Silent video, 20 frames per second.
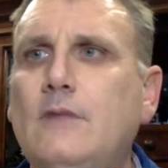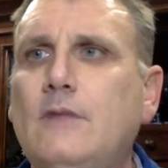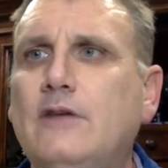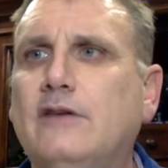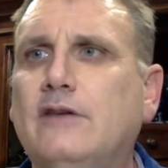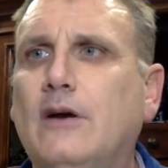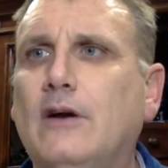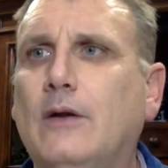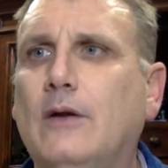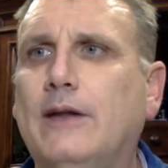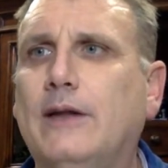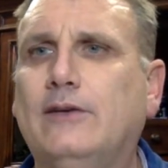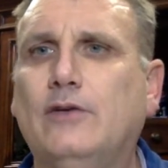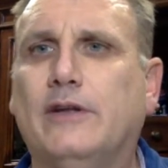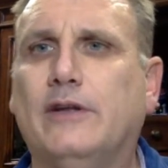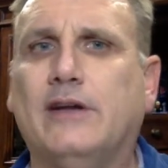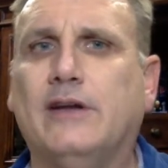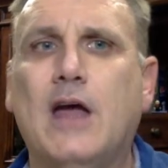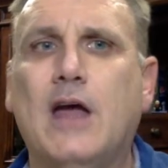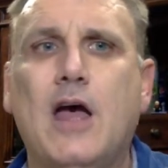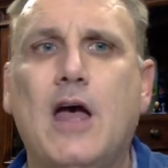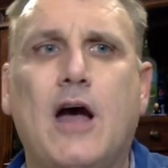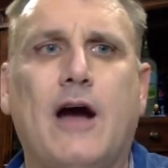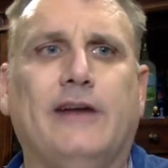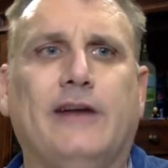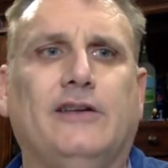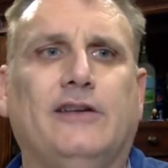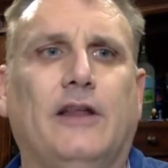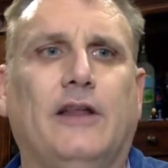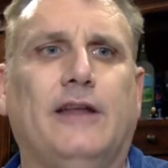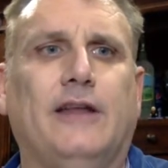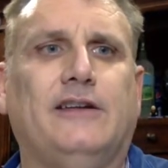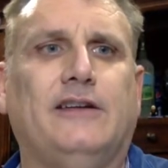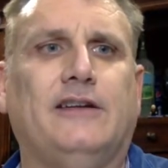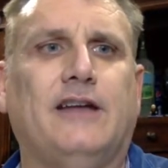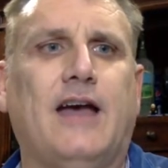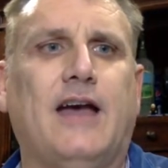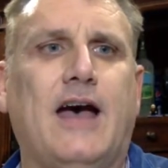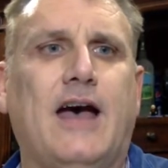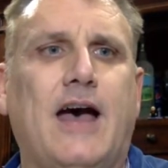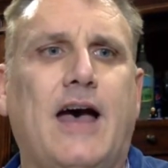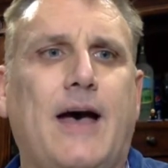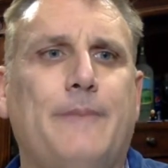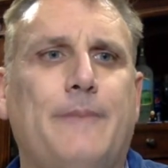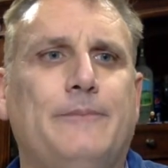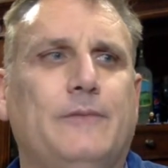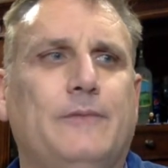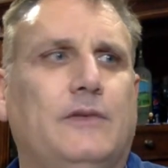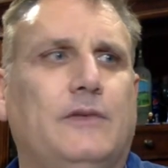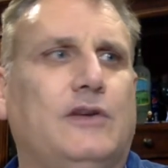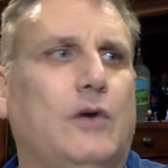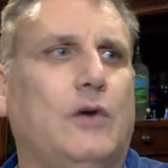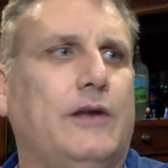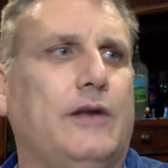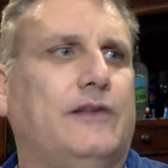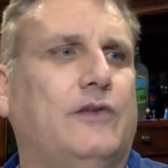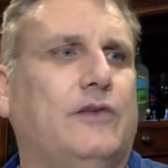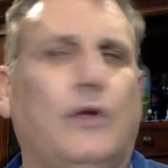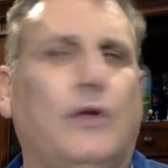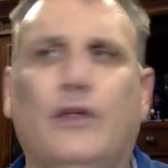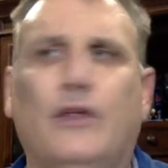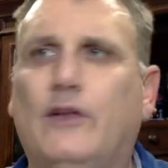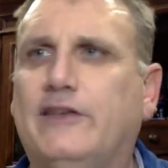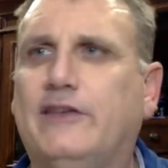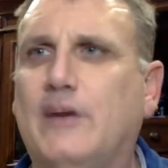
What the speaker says: So let's do this. All right. So let's. So